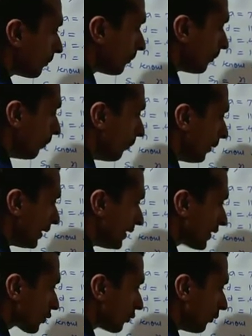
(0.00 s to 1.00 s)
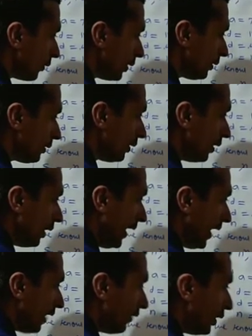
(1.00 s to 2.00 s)
minus 1,
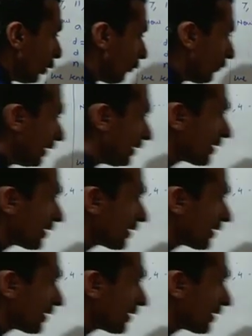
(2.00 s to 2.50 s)
and value of d is